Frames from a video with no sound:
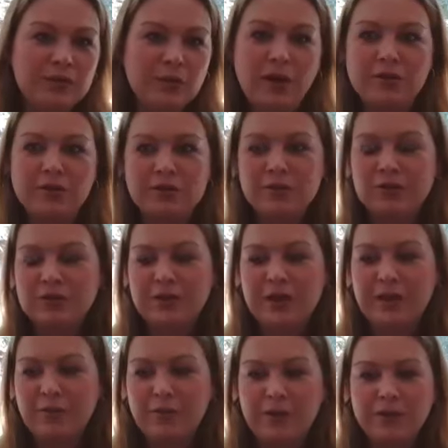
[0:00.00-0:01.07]
So, Audrey, just
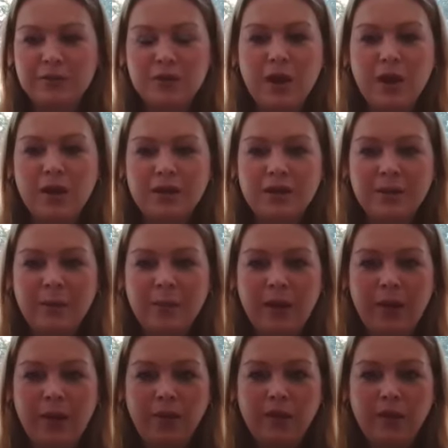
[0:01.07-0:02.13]
kind of what you're talking
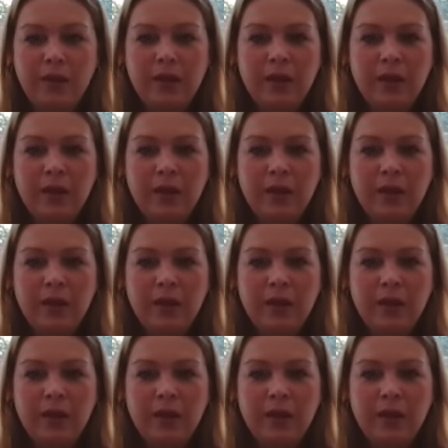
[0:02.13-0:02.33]
about,